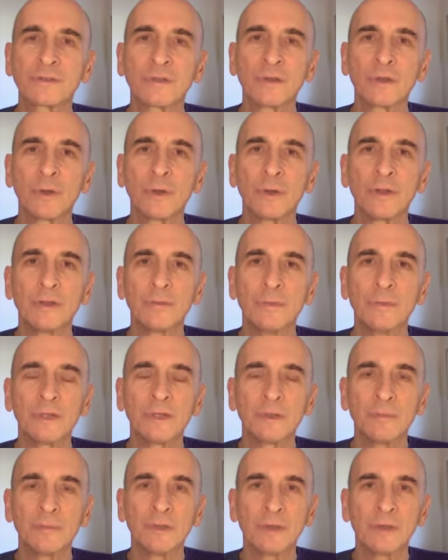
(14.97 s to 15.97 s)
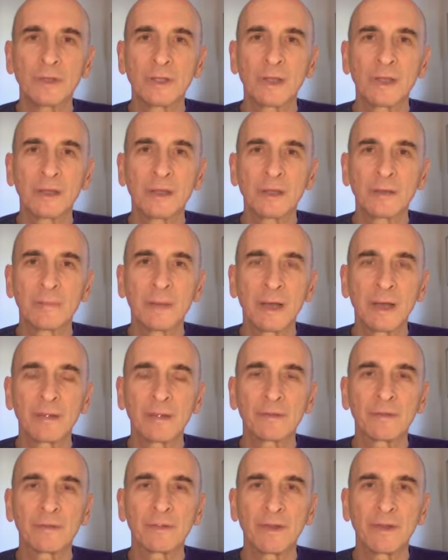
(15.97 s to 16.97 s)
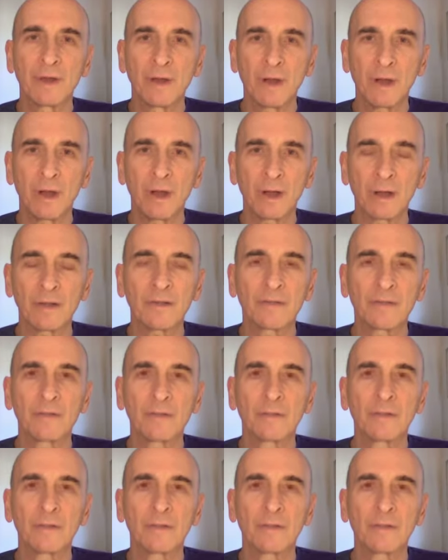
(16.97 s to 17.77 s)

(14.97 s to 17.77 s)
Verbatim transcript: going to be communicating about the heart